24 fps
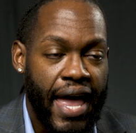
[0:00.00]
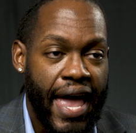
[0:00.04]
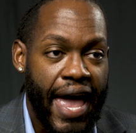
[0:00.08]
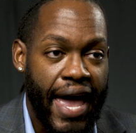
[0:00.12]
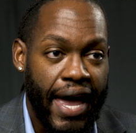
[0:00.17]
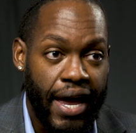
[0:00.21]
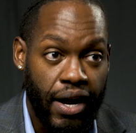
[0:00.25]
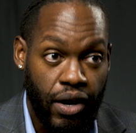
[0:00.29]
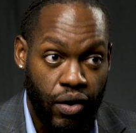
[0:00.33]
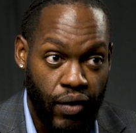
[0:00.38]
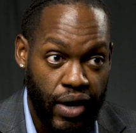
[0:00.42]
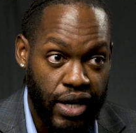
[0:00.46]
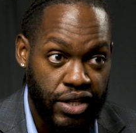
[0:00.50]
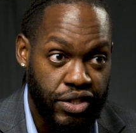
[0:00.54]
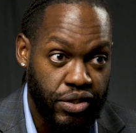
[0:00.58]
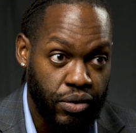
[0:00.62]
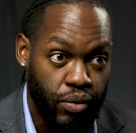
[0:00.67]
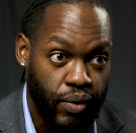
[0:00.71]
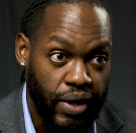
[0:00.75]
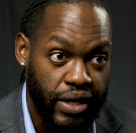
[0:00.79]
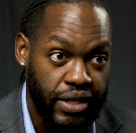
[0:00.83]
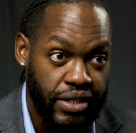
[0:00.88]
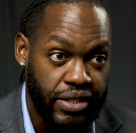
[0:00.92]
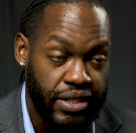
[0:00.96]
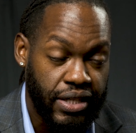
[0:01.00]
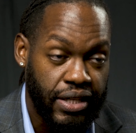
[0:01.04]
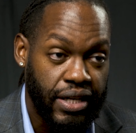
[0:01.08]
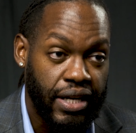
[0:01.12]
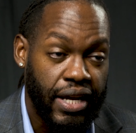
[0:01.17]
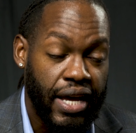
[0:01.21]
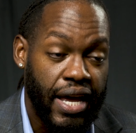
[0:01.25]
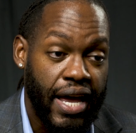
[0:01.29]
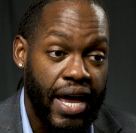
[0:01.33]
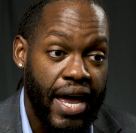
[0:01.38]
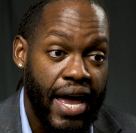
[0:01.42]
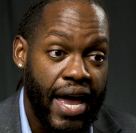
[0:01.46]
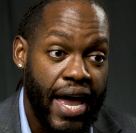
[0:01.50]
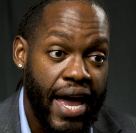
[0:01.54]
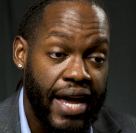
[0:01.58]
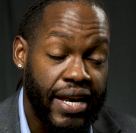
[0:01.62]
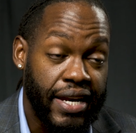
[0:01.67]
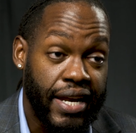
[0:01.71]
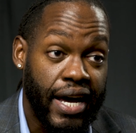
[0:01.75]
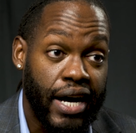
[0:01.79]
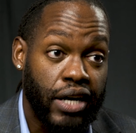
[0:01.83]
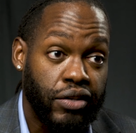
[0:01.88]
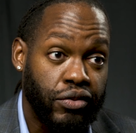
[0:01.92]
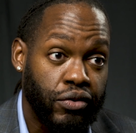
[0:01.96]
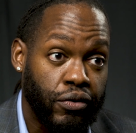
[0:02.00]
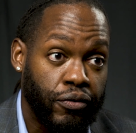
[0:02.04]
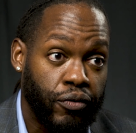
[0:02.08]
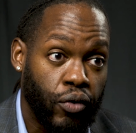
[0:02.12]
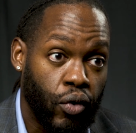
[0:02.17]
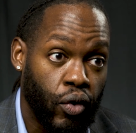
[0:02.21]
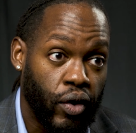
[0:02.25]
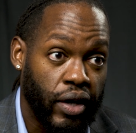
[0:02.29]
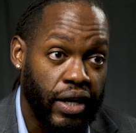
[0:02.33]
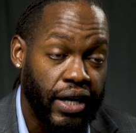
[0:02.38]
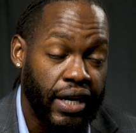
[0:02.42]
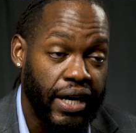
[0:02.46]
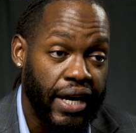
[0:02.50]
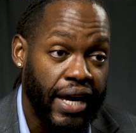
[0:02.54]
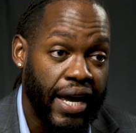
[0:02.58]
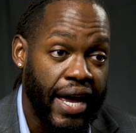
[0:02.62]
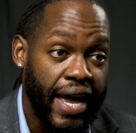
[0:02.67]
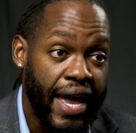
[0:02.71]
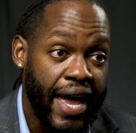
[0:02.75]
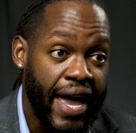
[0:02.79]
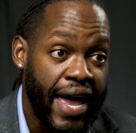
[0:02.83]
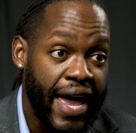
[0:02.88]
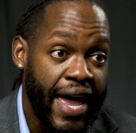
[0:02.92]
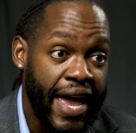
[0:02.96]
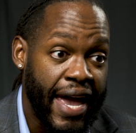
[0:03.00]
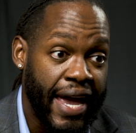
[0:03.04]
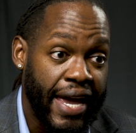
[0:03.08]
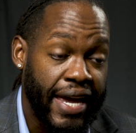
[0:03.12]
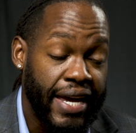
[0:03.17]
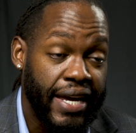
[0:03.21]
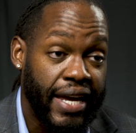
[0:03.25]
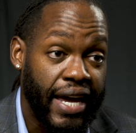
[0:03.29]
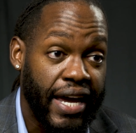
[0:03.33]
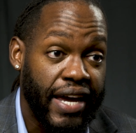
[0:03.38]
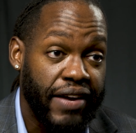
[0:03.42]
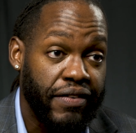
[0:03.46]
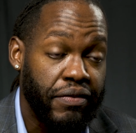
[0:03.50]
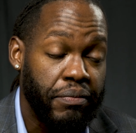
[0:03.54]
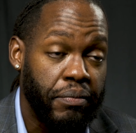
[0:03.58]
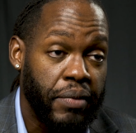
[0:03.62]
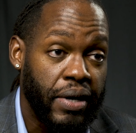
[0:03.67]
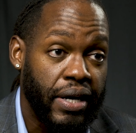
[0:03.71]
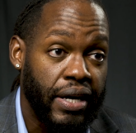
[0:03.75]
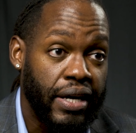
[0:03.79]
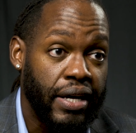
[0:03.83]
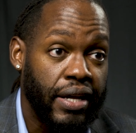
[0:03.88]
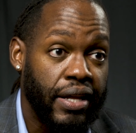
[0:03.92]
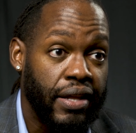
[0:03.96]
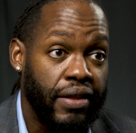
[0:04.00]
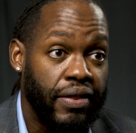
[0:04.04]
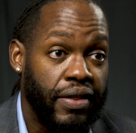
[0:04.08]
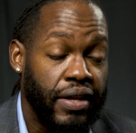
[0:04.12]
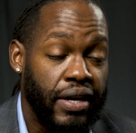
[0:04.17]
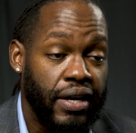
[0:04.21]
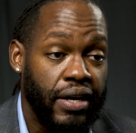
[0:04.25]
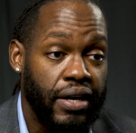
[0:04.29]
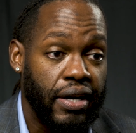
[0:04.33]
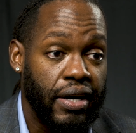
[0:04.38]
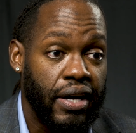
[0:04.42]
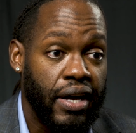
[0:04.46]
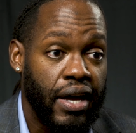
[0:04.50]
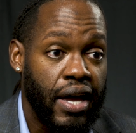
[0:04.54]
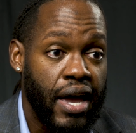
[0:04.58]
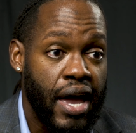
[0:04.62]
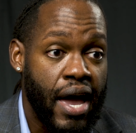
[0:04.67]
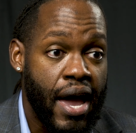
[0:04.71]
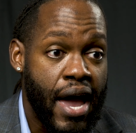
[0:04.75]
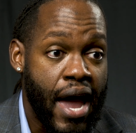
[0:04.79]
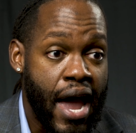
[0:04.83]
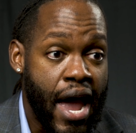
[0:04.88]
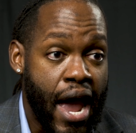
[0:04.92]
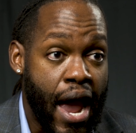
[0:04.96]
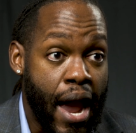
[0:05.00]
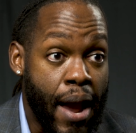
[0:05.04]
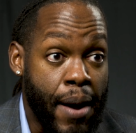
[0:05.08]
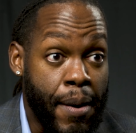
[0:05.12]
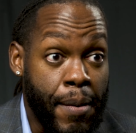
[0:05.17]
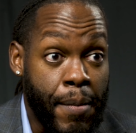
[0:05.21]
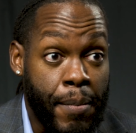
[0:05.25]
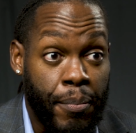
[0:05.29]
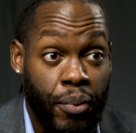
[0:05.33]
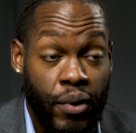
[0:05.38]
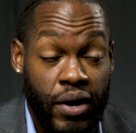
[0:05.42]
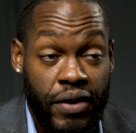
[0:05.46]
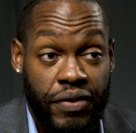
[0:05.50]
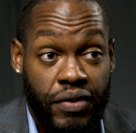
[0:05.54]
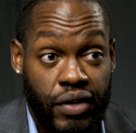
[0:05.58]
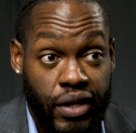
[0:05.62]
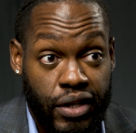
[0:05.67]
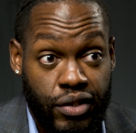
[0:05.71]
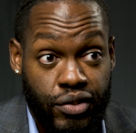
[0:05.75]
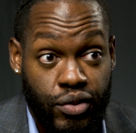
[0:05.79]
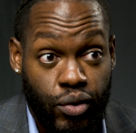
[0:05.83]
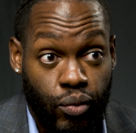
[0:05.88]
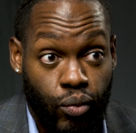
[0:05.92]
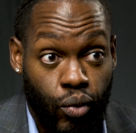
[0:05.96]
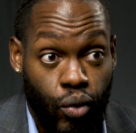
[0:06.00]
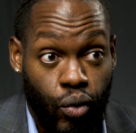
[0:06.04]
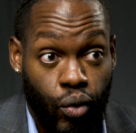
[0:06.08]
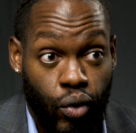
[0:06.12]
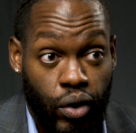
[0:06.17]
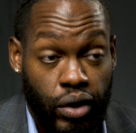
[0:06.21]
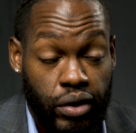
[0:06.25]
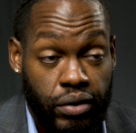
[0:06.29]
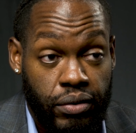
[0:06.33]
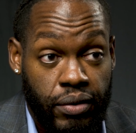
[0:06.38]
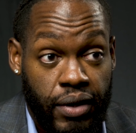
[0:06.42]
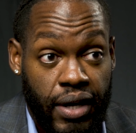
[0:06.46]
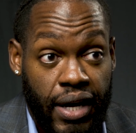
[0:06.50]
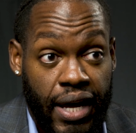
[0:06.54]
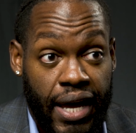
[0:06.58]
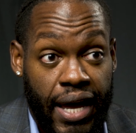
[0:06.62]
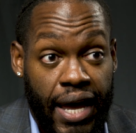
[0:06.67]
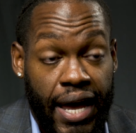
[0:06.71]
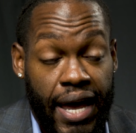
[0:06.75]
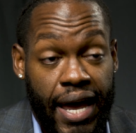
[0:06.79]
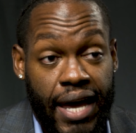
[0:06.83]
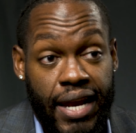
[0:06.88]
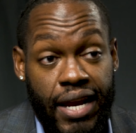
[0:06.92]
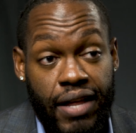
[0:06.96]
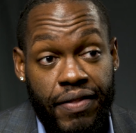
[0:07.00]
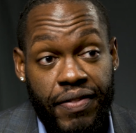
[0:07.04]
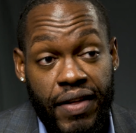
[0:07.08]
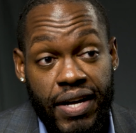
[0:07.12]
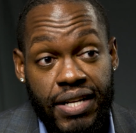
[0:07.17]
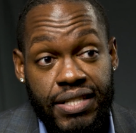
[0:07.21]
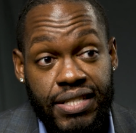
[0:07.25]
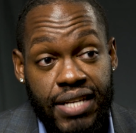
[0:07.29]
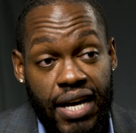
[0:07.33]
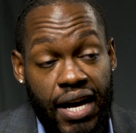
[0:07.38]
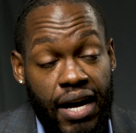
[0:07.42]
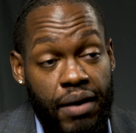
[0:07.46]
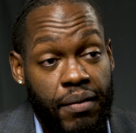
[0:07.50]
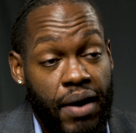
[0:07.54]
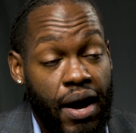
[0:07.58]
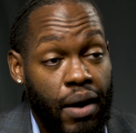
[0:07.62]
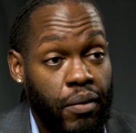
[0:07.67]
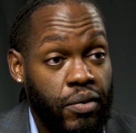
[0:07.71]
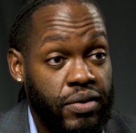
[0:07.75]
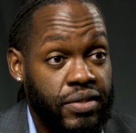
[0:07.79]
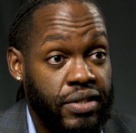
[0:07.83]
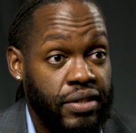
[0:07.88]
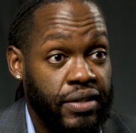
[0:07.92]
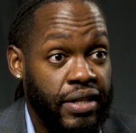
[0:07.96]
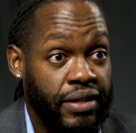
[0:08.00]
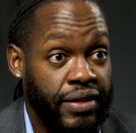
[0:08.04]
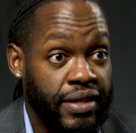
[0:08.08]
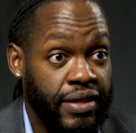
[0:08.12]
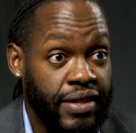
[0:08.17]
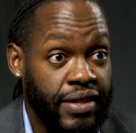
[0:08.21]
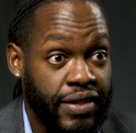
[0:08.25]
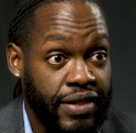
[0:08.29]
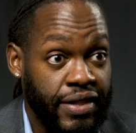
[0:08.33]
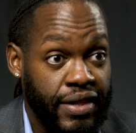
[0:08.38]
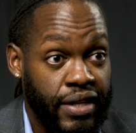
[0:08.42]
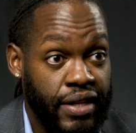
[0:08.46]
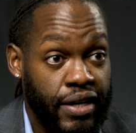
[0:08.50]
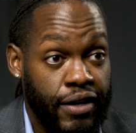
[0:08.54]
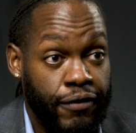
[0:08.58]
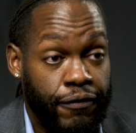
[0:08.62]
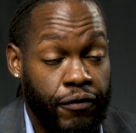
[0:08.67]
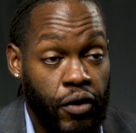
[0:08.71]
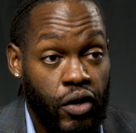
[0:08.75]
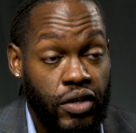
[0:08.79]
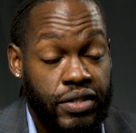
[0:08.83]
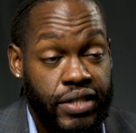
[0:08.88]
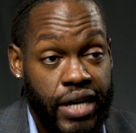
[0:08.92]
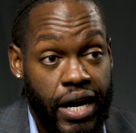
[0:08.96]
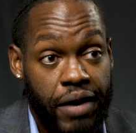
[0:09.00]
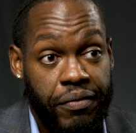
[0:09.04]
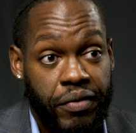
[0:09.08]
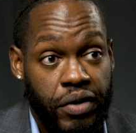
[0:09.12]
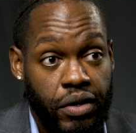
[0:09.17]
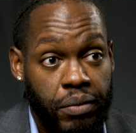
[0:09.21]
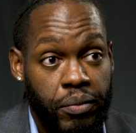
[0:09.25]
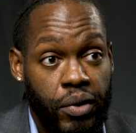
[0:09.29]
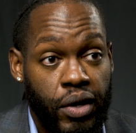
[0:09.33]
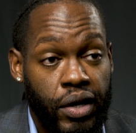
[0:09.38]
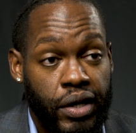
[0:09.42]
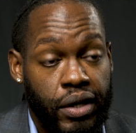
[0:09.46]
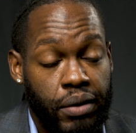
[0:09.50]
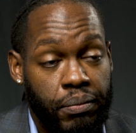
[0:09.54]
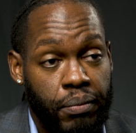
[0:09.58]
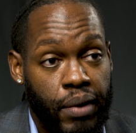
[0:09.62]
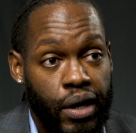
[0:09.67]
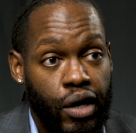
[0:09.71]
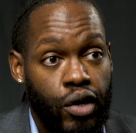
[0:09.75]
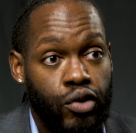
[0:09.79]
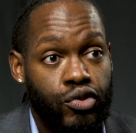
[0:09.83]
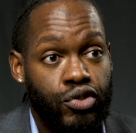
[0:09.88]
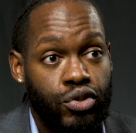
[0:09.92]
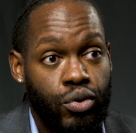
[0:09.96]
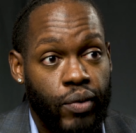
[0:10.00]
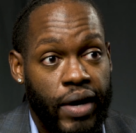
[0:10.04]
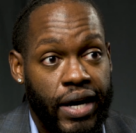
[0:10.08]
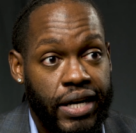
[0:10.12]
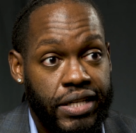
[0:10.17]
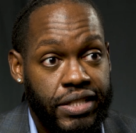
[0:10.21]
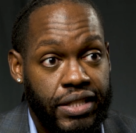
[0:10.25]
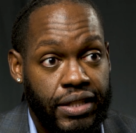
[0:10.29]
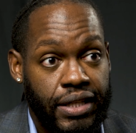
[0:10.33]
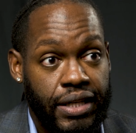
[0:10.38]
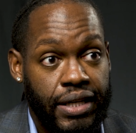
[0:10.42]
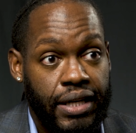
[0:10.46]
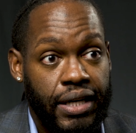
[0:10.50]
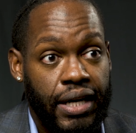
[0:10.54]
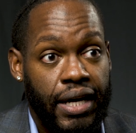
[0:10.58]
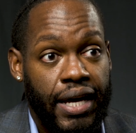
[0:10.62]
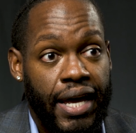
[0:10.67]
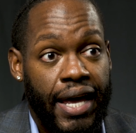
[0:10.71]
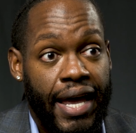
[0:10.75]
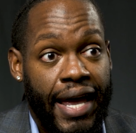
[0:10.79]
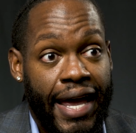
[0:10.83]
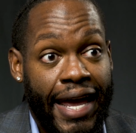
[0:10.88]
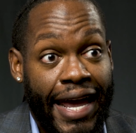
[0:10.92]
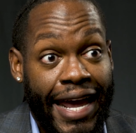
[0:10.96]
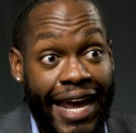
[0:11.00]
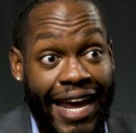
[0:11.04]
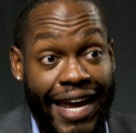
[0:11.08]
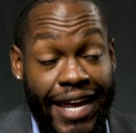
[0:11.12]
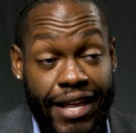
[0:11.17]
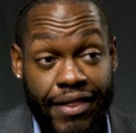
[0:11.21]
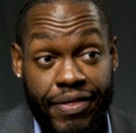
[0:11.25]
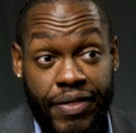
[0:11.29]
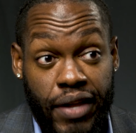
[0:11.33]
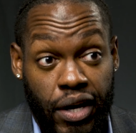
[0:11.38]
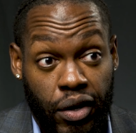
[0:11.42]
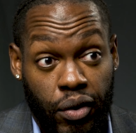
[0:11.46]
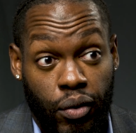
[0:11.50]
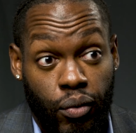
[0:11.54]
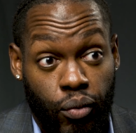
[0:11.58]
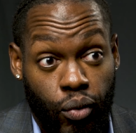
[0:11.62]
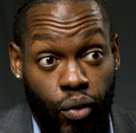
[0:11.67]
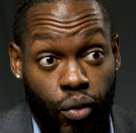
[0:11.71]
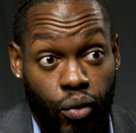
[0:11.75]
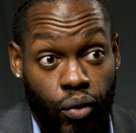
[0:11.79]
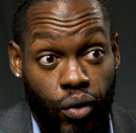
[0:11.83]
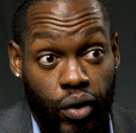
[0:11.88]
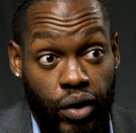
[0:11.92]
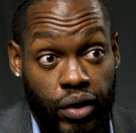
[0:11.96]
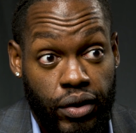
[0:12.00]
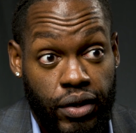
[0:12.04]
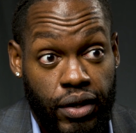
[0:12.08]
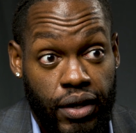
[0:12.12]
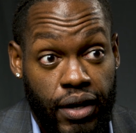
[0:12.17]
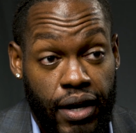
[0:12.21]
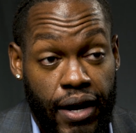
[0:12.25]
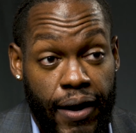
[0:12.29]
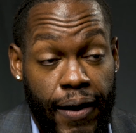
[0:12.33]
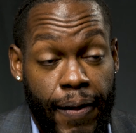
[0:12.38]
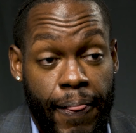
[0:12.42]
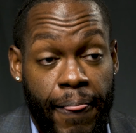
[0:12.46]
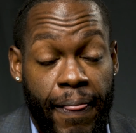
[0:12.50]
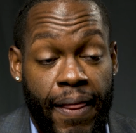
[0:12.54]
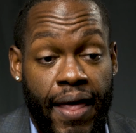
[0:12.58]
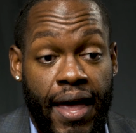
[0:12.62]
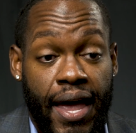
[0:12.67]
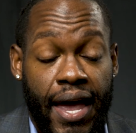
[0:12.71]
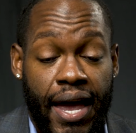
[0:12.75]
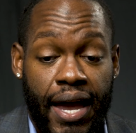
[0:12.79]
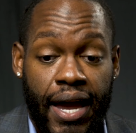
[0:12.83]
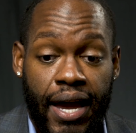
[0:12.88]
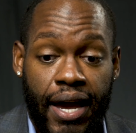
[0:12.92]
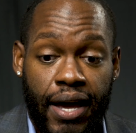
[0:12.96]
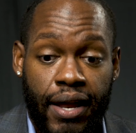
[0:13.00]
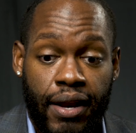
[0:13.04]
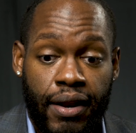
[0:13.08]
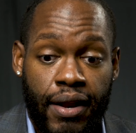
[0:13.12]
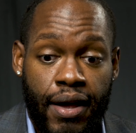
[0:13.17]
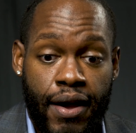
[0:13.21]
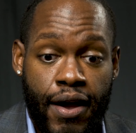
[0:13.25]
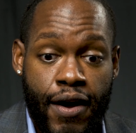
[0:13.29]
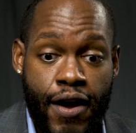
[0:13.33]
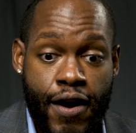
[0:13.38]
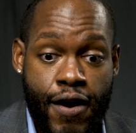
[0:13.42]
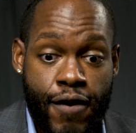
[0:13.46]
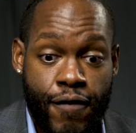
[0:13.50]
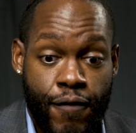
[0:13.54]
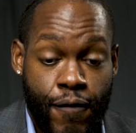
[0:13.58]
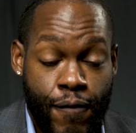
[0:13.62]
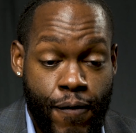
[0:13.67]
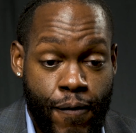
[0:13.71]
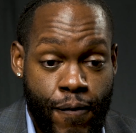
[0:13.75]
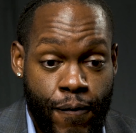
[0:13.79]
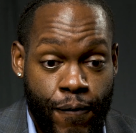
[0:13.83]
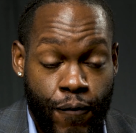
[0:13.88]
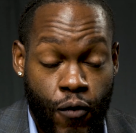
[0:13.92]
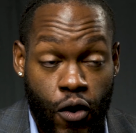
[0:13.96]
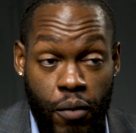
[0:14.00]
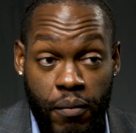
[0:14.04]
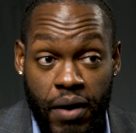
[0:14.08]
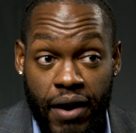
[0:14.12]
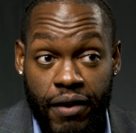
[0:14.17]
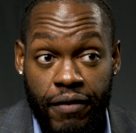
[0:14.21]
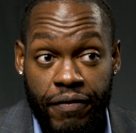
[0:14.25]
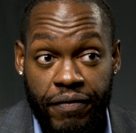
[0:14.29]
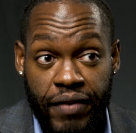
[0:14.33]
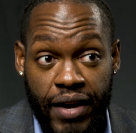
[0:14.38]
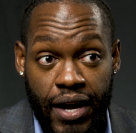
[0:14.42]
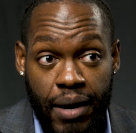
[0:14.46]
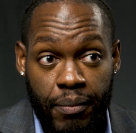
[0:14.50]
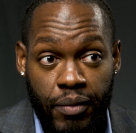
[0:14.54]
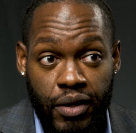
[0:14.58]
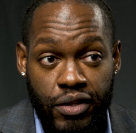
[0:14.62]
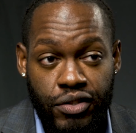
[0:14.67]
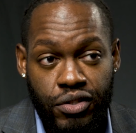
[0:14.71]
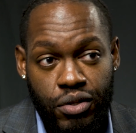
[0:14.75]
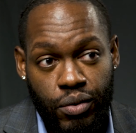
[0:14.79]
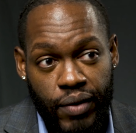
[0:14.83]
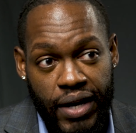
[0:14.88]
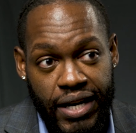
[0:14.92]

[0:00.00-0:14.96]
at graduation, Dr. Forgy, he gave me the President's Award. And at that time, I was the first African-American male to actually get that award. And for my family to